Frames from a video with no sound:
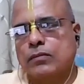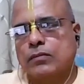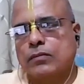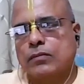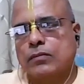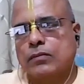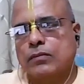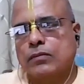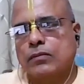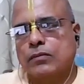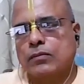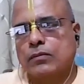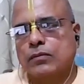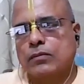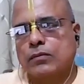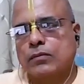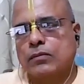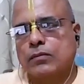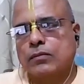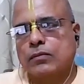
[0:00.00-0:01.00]

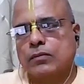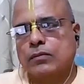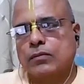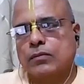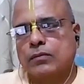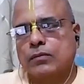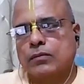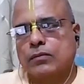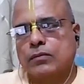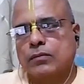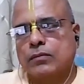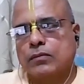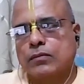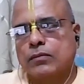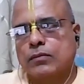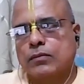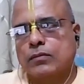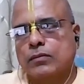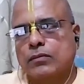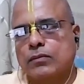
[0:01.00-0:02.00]

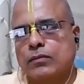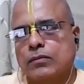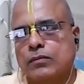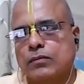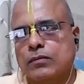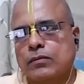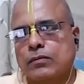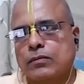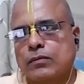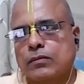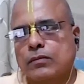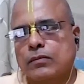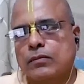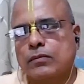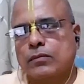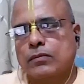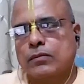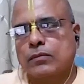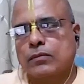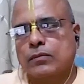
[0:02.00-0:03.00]

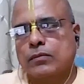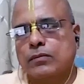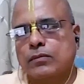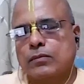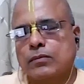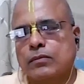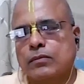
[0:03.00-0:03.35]
[no speech]